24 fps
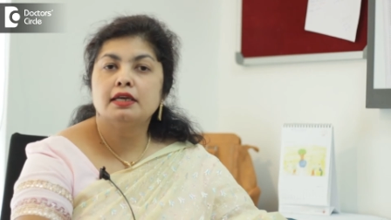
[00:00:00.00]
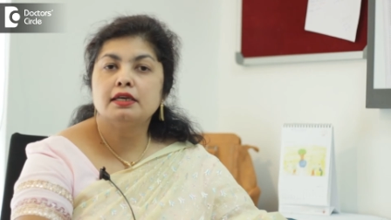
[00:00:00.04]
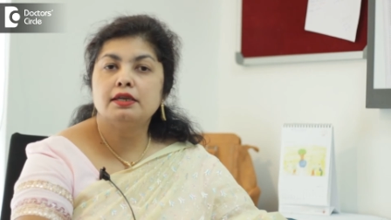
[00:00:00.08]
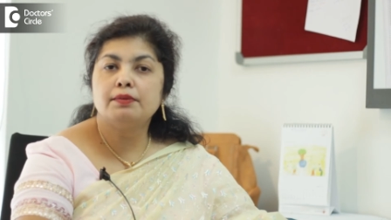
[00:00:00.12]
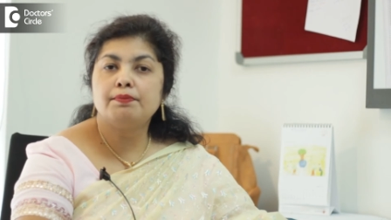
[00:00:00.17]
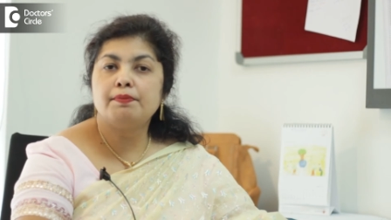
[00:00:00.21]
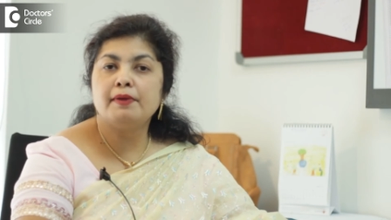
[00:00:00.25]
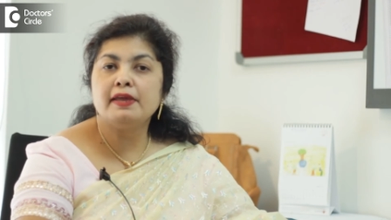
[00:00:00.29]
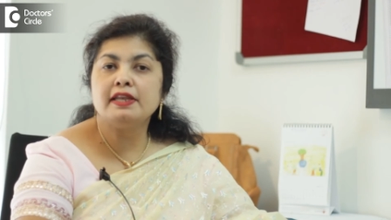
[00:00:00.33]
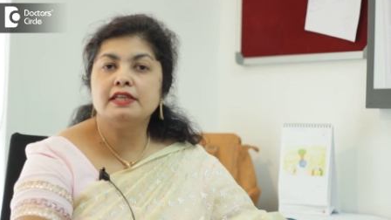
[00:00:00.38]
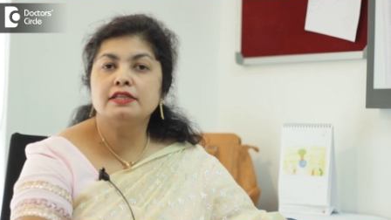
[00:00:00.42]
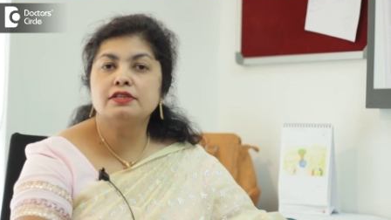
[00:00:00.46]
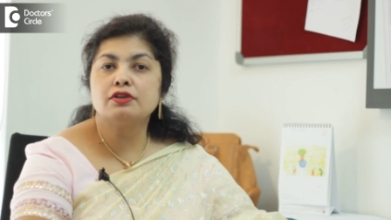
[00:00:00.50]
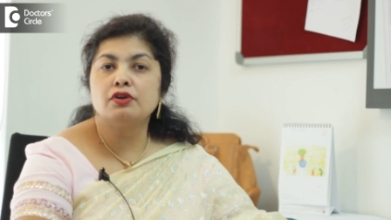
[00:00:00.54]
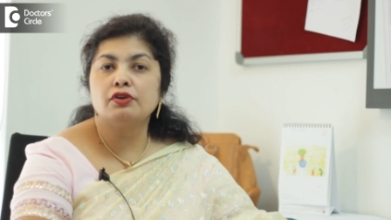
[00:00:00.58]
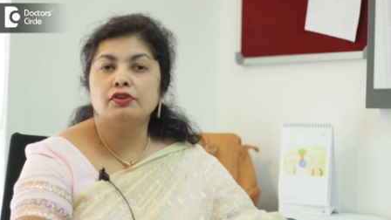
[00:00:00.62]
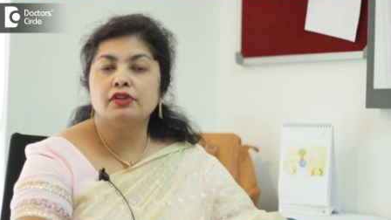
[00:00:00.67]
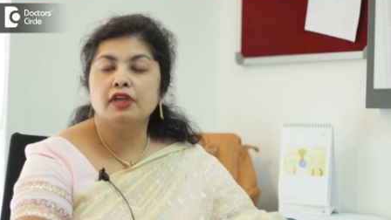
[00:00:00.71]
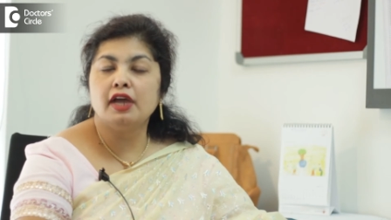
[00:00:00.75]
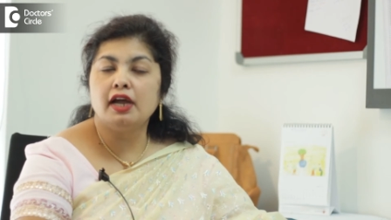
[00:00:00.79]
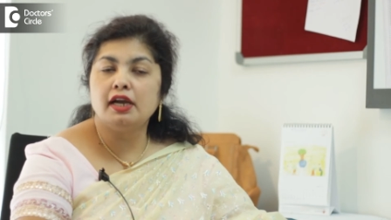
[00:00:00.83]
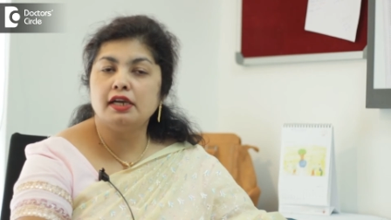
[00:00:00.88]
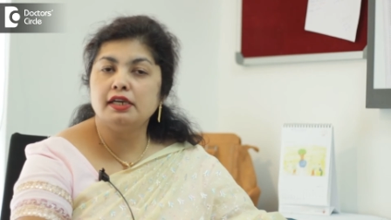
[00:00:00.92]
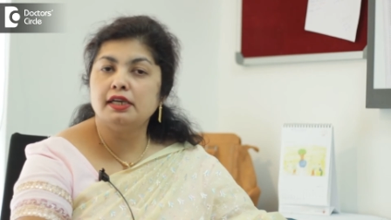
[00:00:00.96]
depends
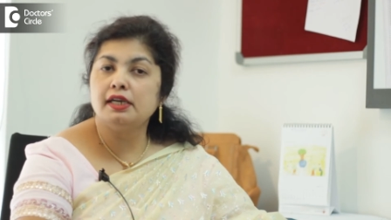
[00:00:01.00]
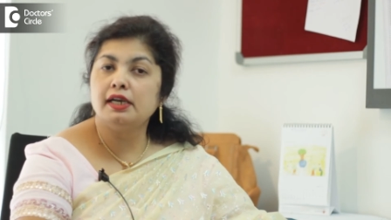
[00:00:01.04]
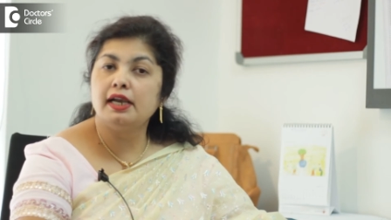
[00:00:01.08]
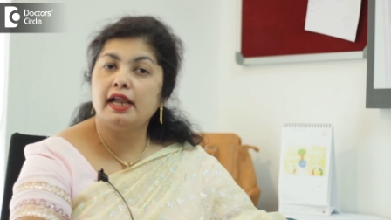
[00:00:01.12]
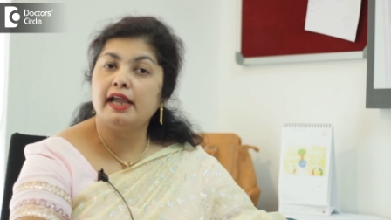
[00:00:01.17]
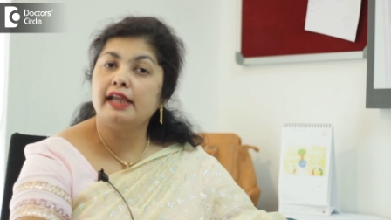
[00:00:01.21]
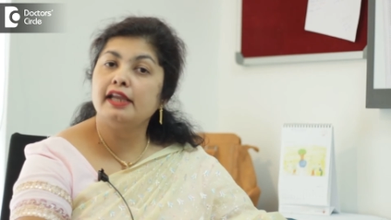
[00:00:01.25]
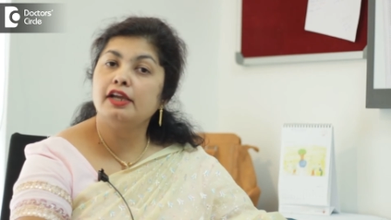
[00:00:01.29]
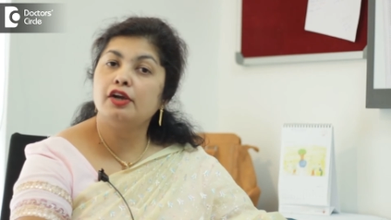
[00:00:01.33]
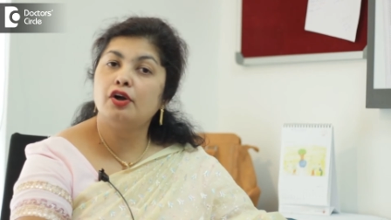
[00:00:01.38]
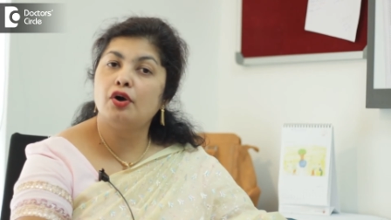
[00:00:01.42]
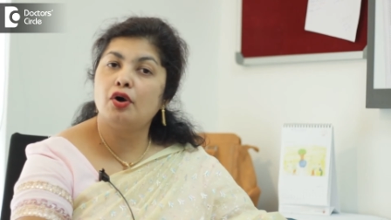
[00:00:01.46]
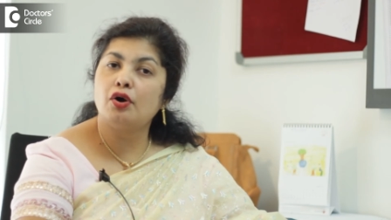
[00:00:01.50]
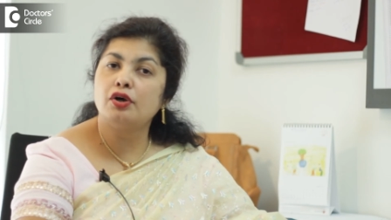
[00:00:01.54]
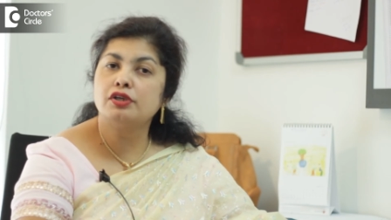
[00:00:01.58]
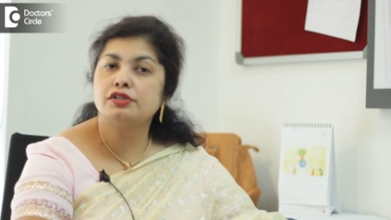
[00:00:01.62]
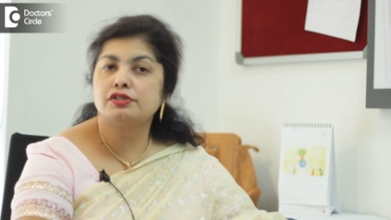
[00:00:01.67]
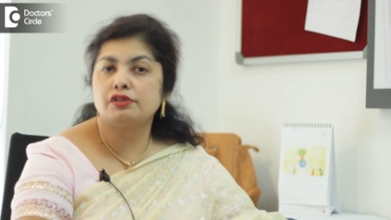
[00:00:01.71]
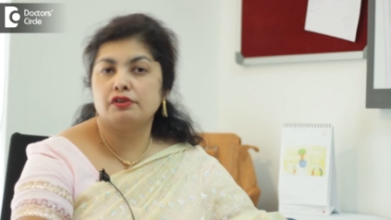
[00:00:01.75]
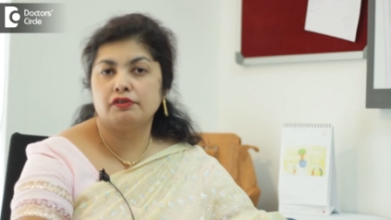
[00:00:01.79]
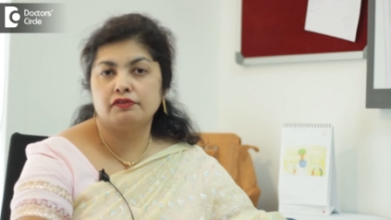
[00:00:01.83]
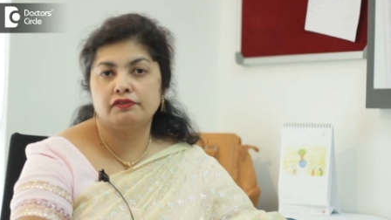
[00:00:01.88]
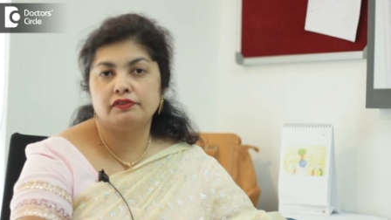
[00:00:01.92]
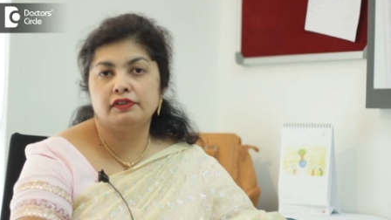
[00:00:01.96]
on the underlying
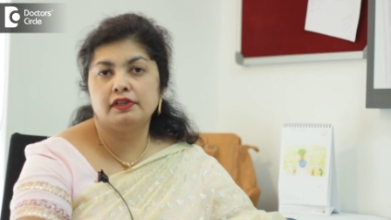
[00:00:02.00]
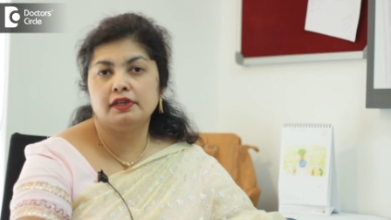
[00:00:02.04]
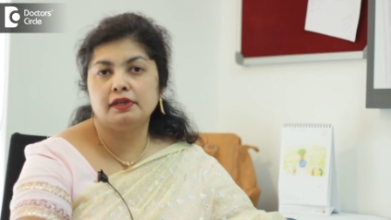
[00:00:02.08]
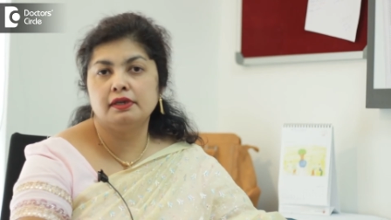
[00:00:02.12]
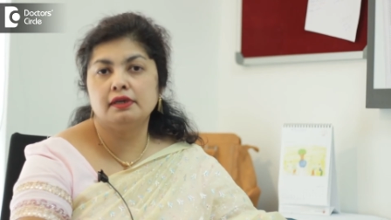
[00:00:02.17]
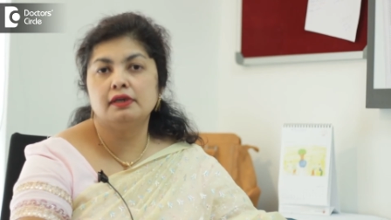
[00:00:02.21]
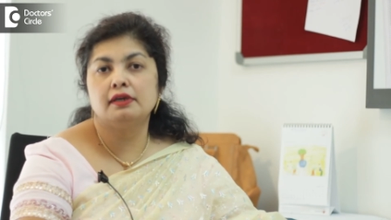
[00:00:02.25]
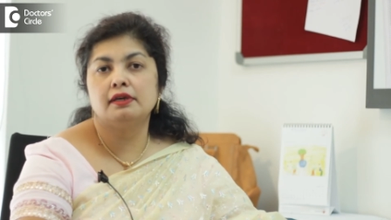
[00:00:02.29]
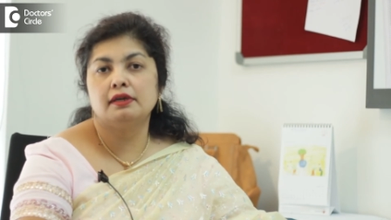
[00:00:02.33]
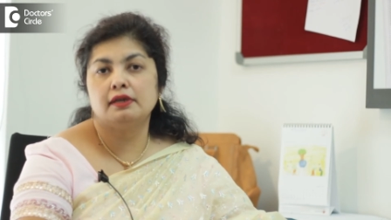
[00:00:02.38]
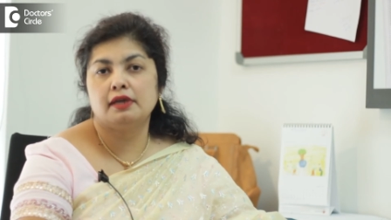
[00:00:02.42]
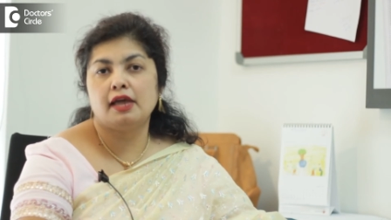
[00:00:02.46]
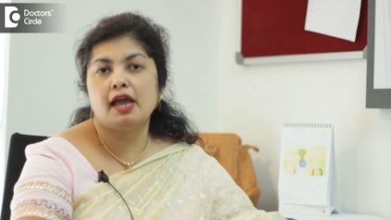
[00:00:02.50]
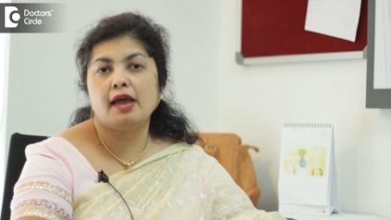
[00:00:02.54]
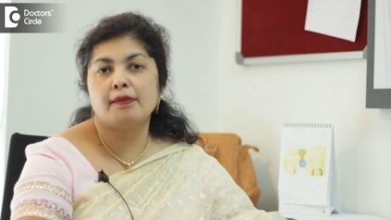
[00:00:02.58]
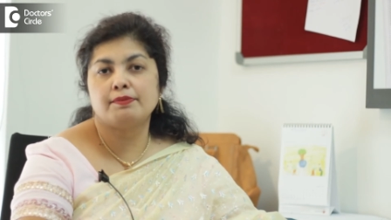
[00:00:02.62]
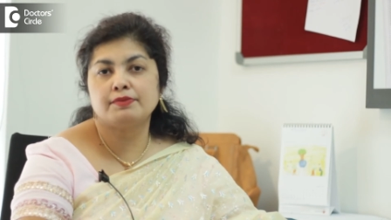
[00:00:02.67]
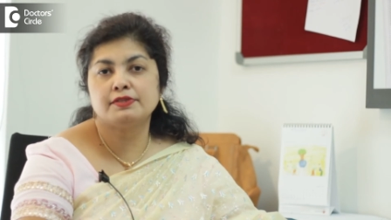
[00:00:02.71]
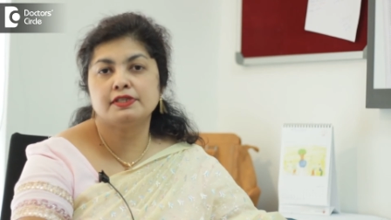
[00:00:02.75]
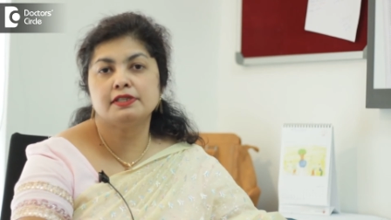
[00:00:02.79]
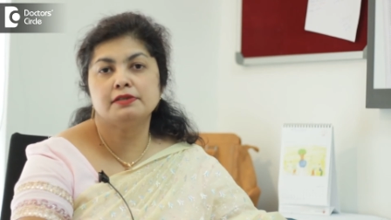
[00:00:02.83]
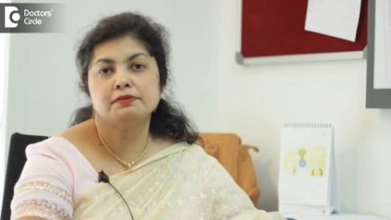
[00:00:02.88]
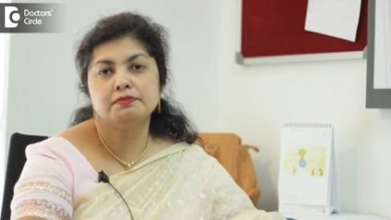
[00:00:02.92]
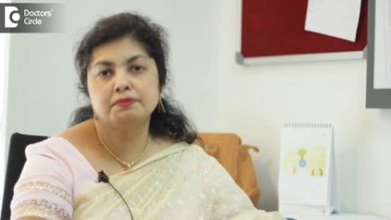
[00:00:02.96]
cause of the
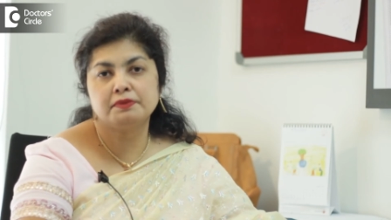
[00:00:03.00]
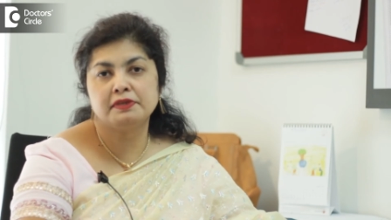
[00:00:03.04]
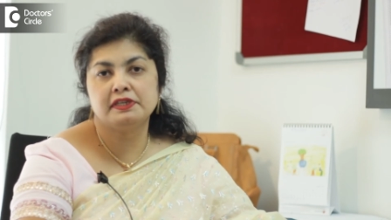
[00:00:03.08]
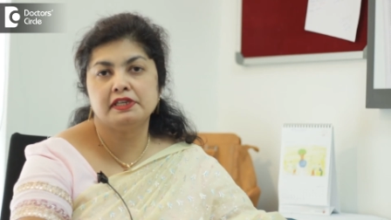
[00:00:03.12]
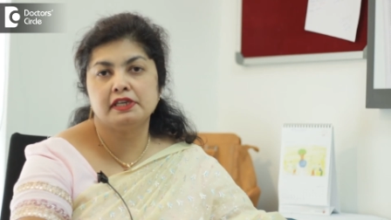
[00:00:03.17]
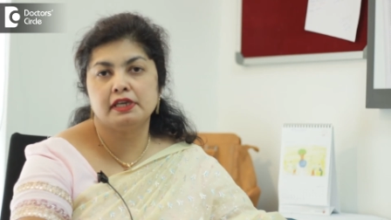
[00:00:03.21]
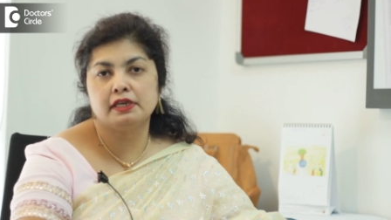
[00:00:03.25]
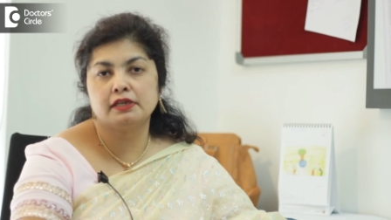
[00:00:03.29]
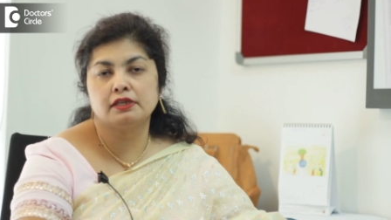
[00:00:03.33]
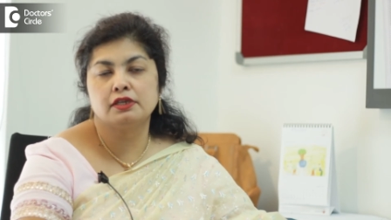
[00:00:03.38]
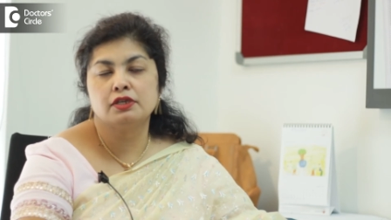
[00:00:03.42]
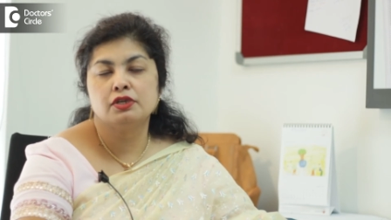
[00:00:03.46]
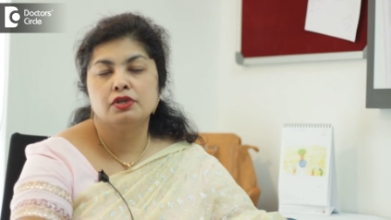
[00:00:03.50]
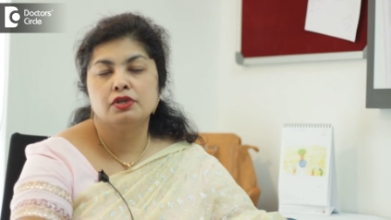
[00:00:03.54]
absent period.